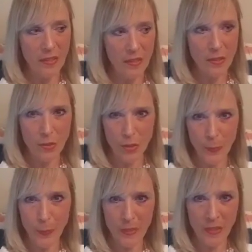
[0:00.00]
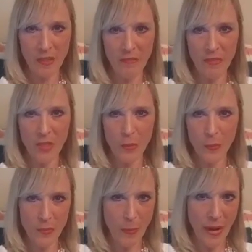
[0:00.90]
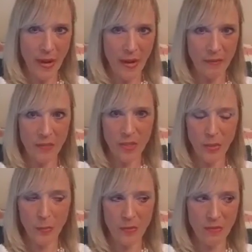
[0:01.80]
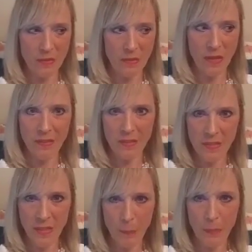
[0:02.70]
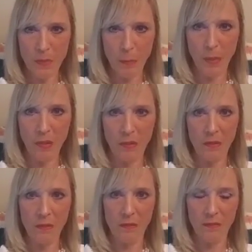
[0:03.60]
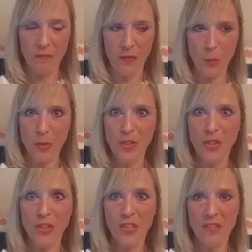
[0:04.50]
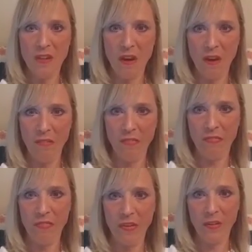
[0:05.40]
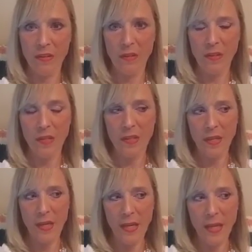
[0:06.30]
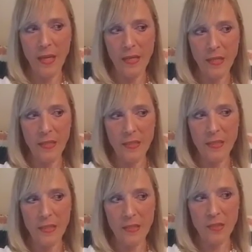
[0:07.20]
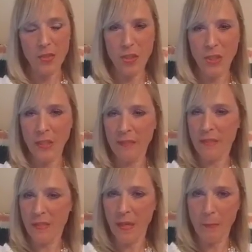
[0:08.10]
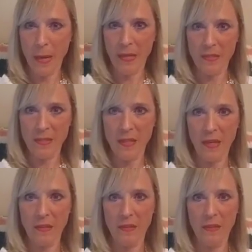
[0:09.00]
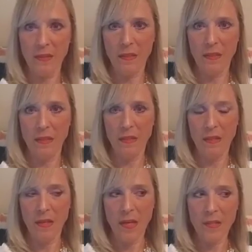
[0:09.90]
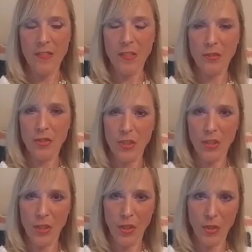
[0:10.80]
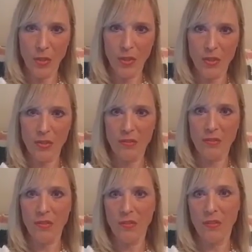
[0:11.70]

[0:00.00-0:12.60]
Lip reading: And so she believed that she was bad, that she was unacceptable, she wasn't good enough. And so she lived in that mindset until she learned